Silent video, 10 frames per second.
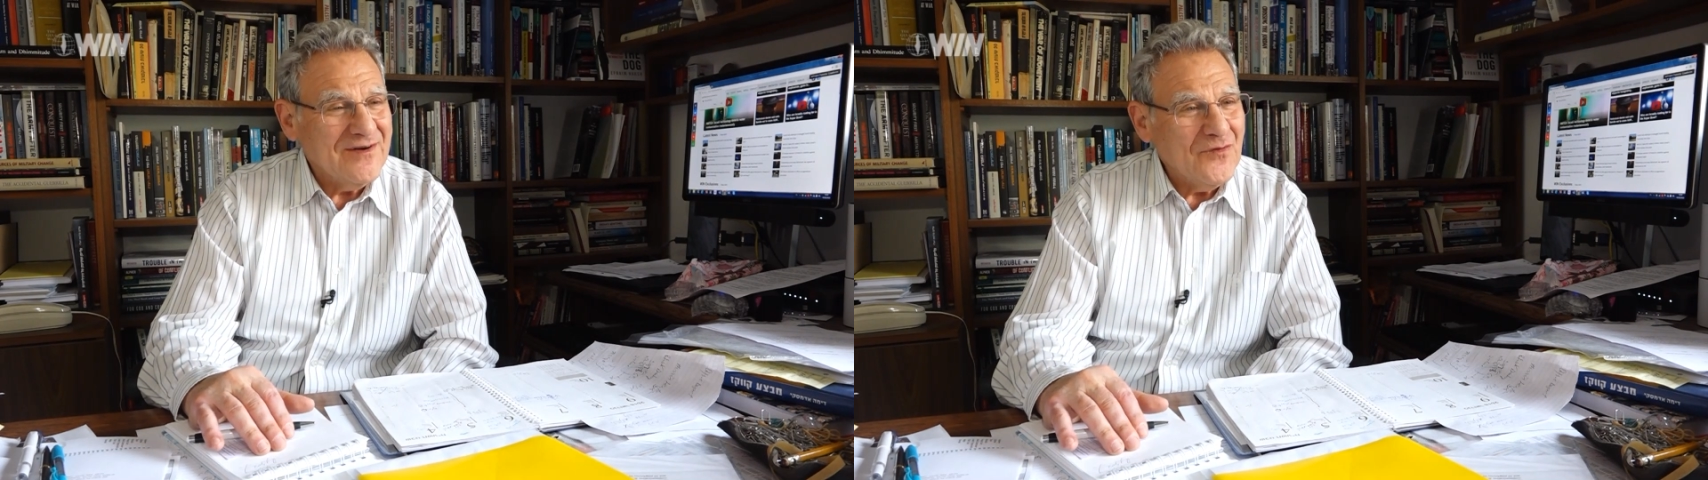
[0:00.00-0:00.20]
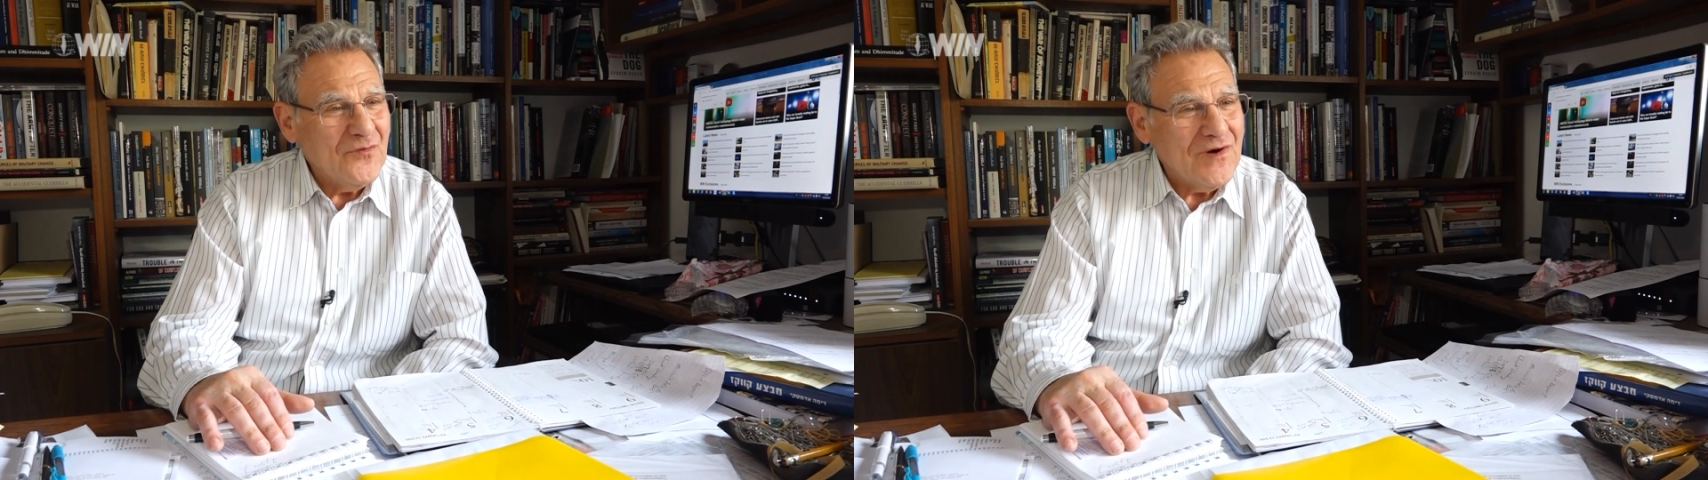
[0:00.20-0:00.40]

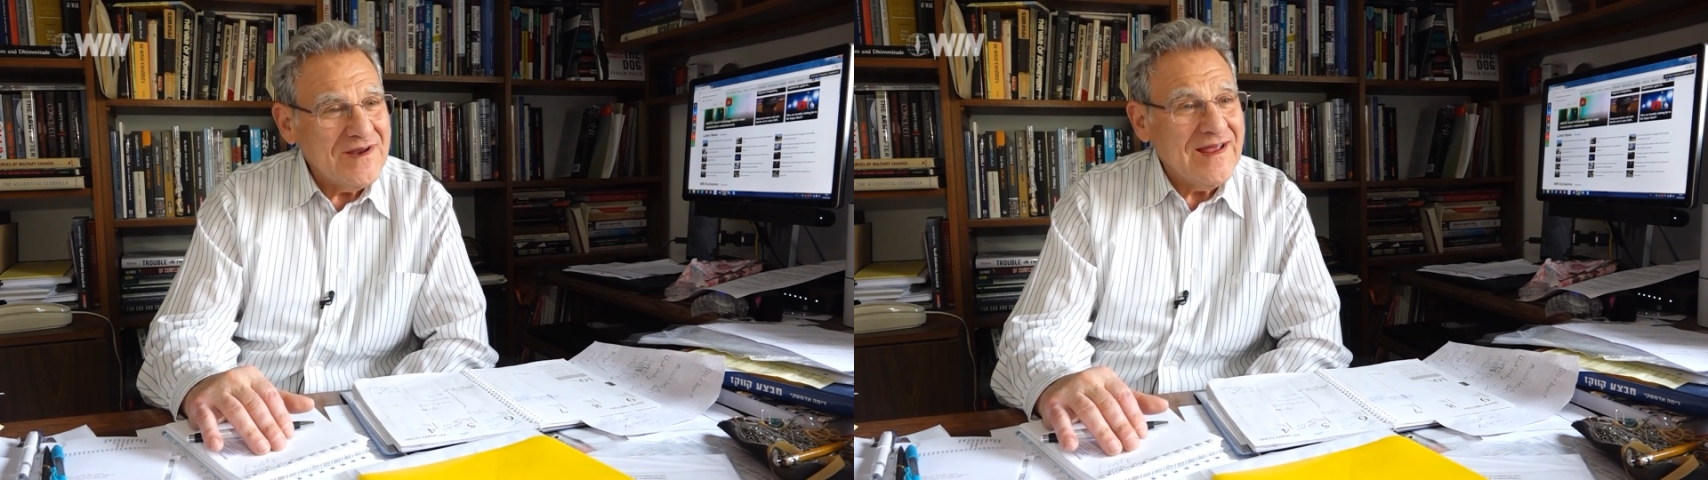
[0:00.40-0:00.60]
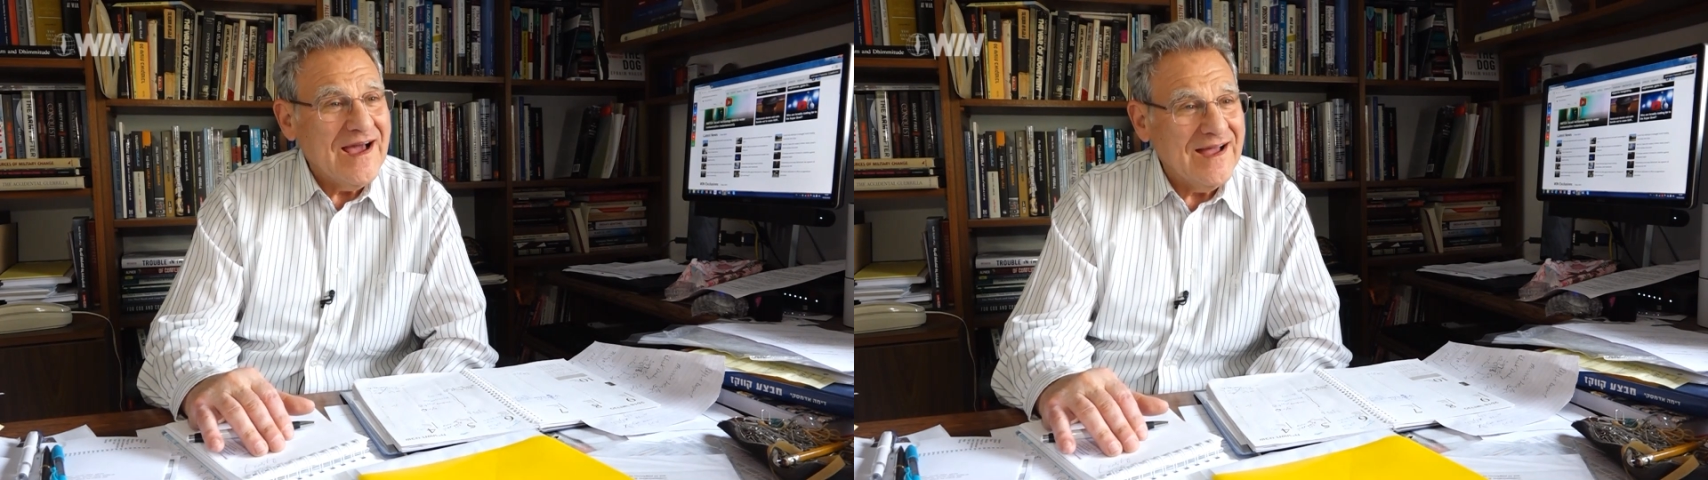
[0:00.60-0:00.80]

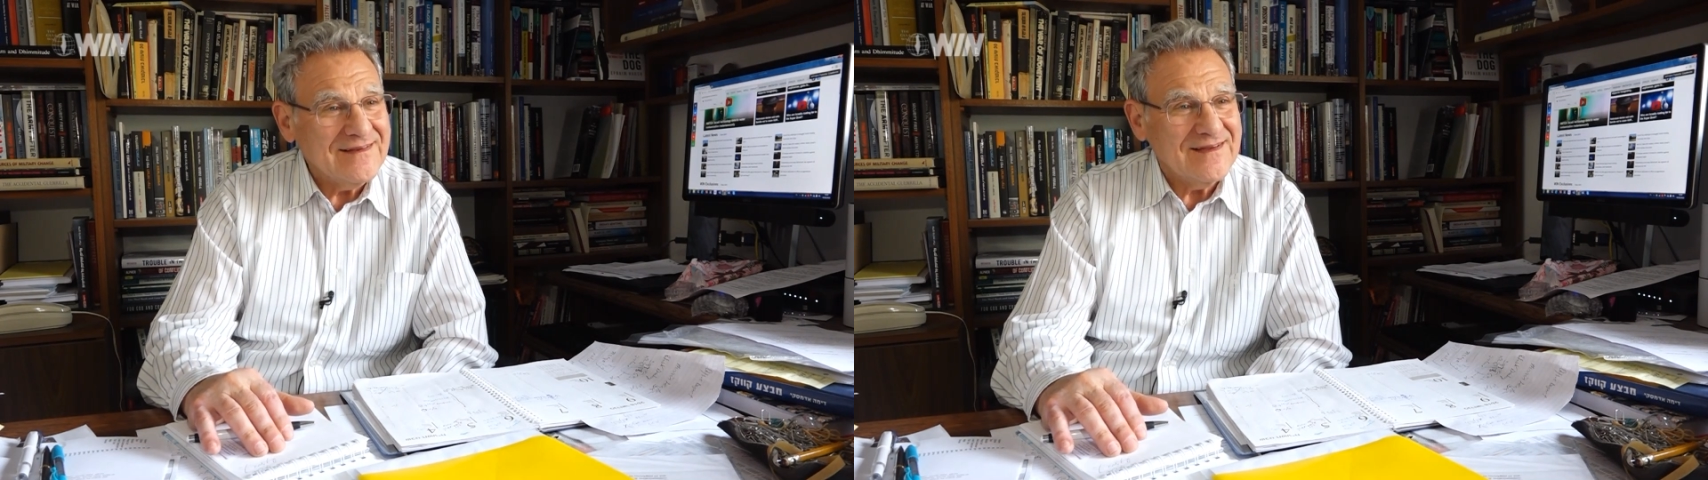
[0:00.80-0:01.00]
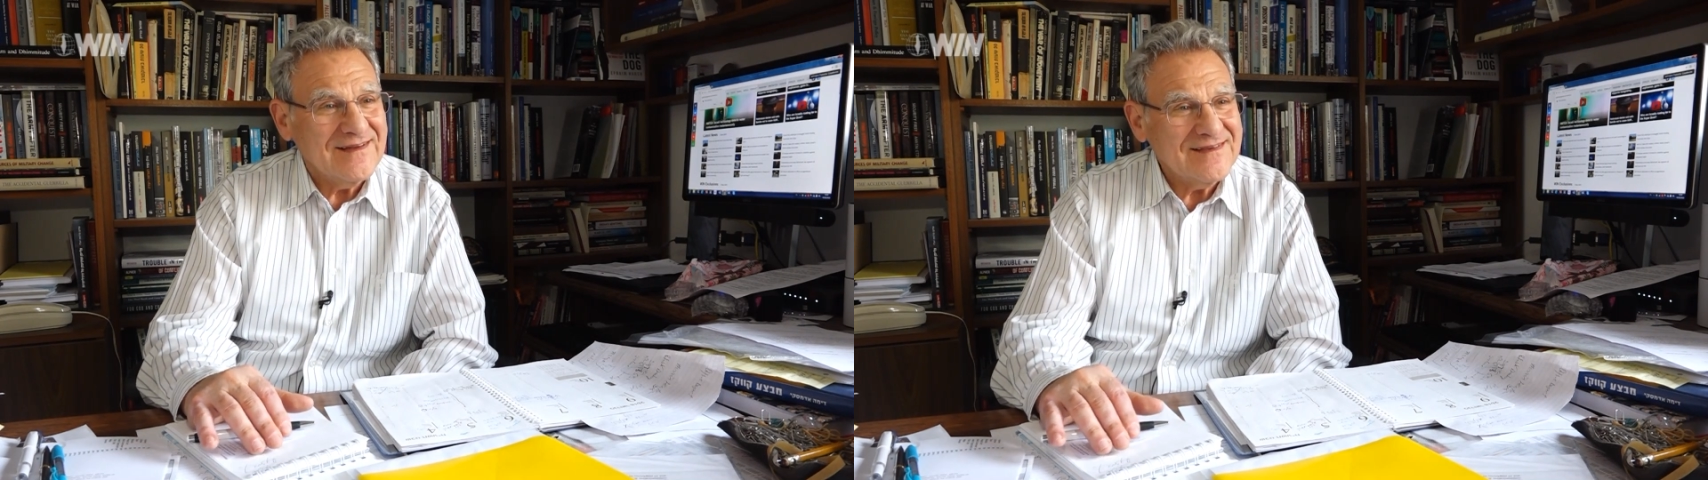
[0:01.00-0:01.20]

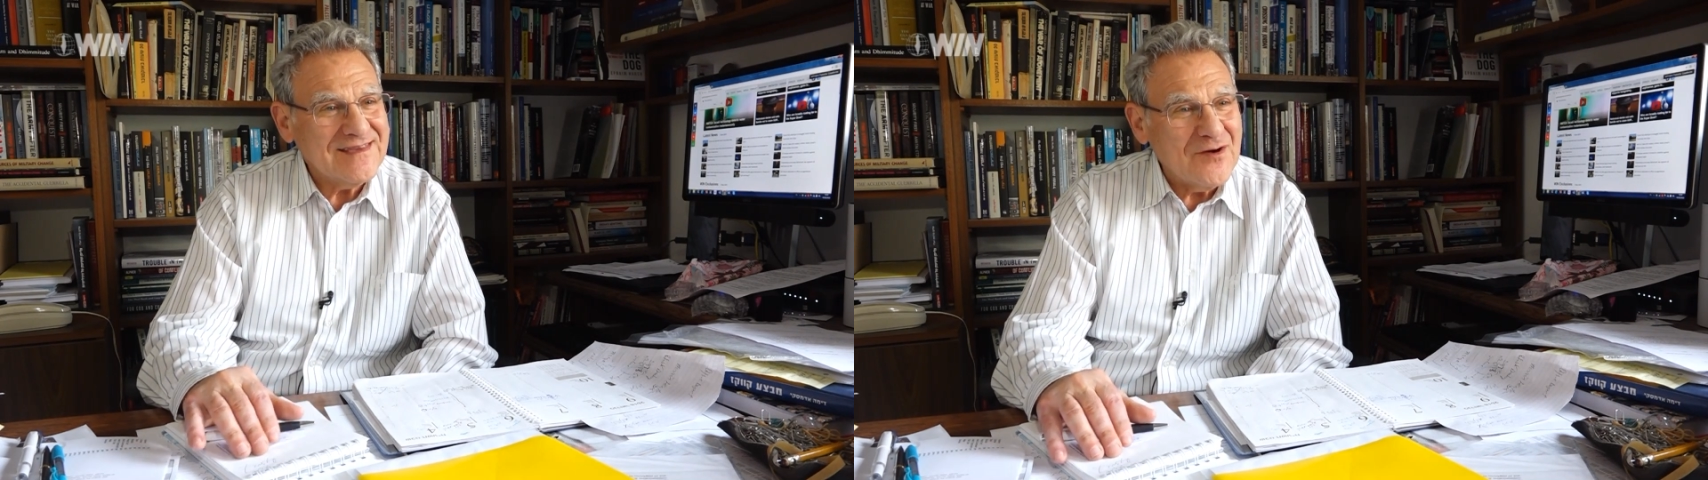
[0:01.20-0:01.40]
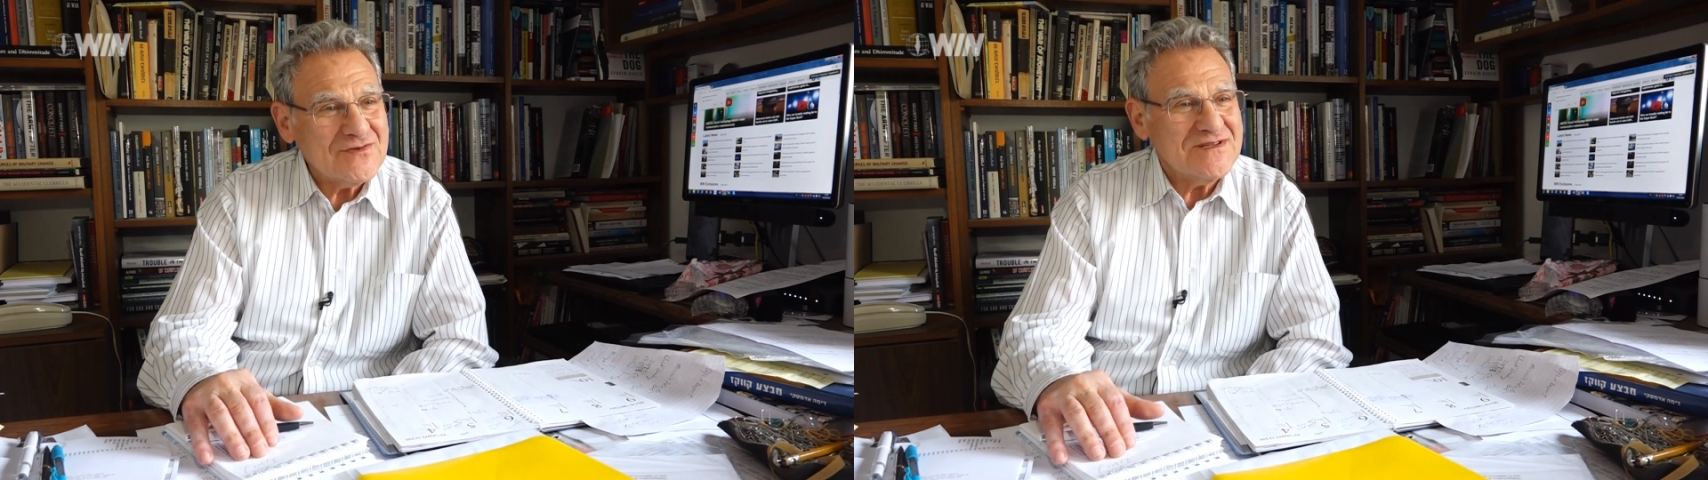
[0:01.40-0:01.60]

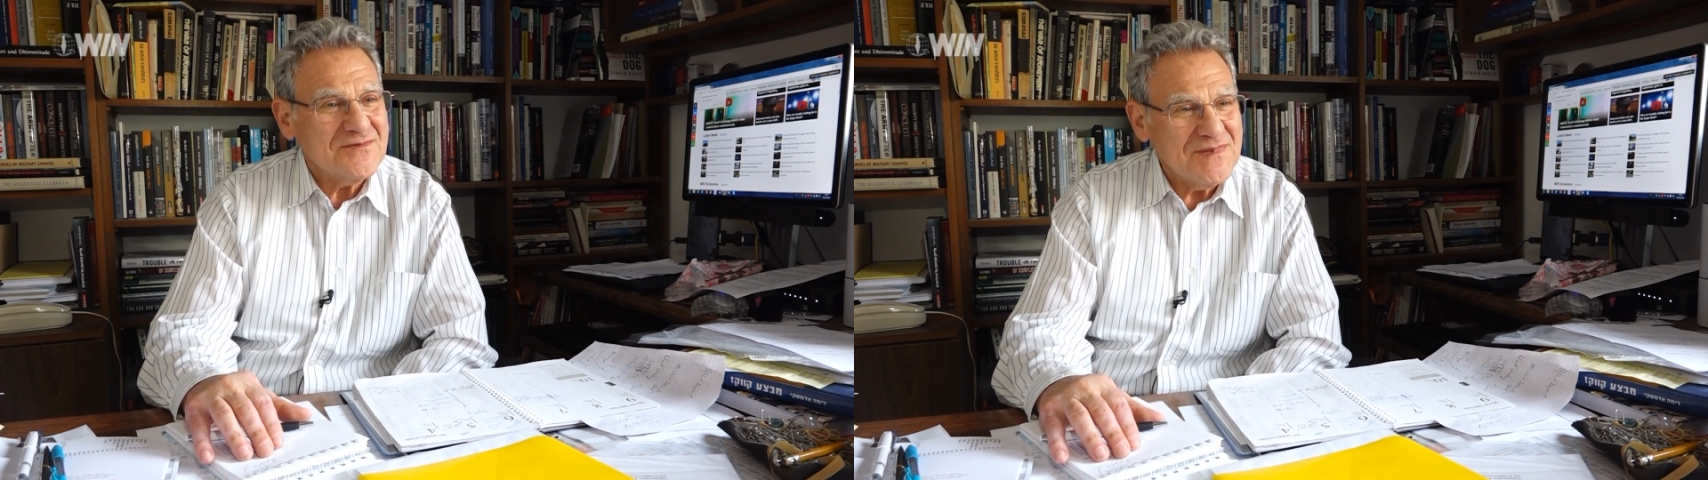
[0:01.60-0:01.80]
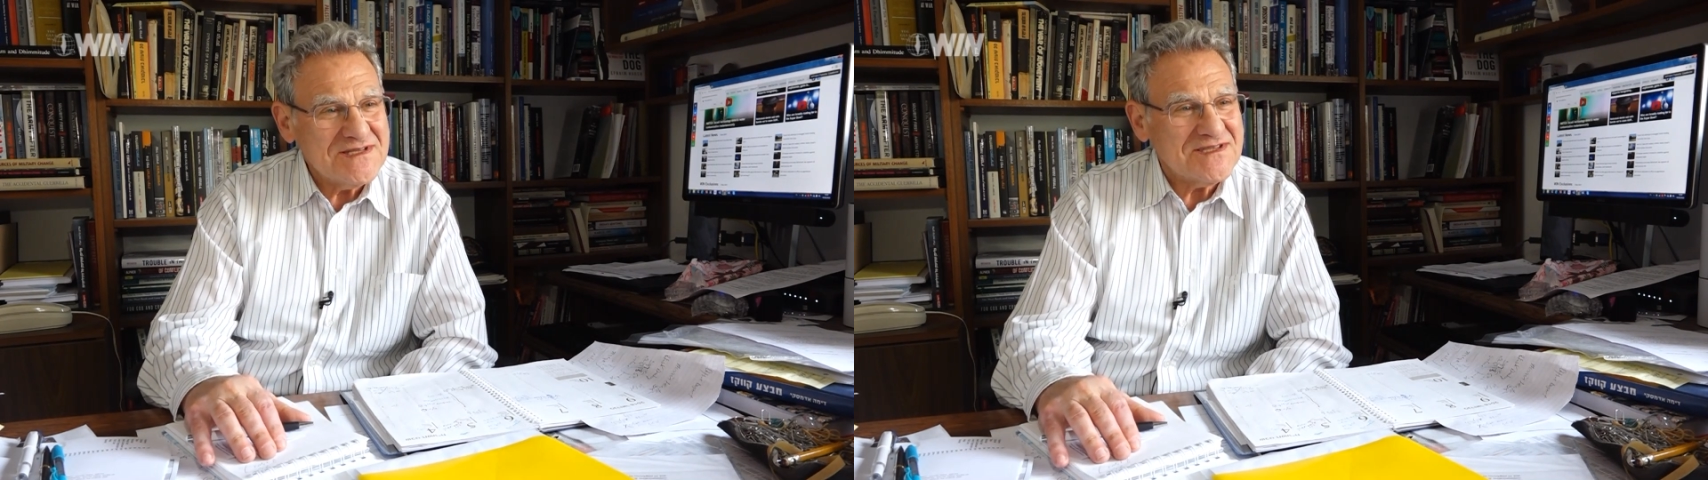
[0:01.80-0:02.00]

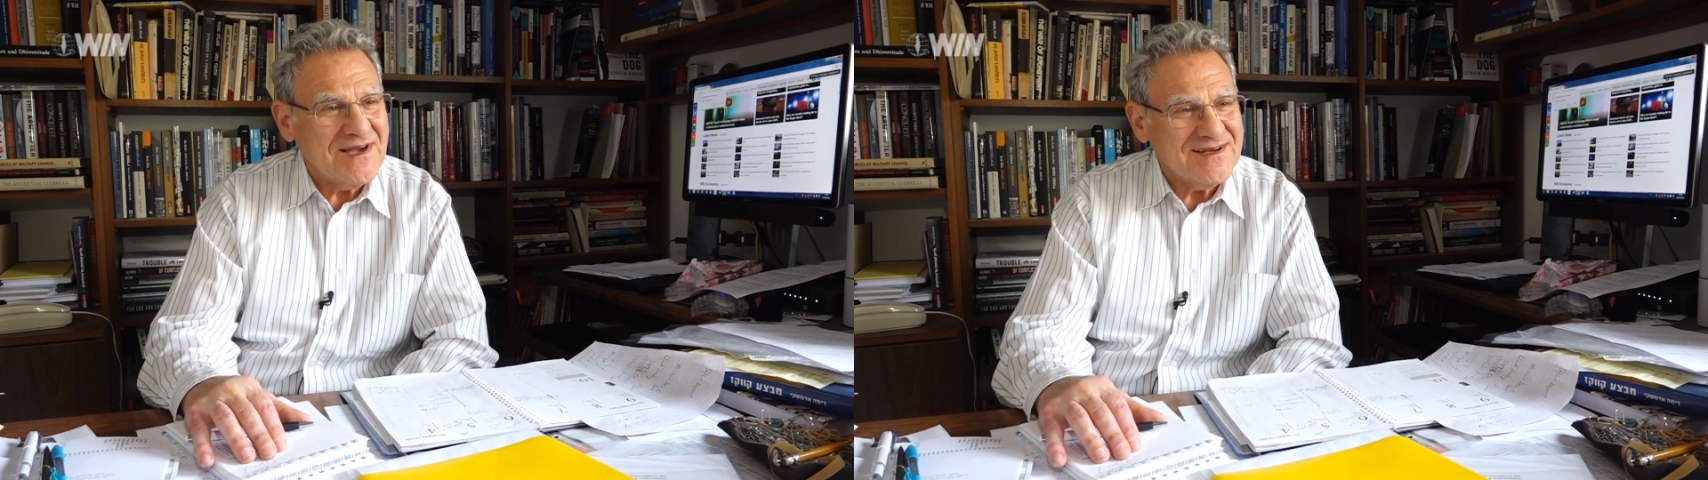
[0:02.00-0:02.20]
100,000 missiles.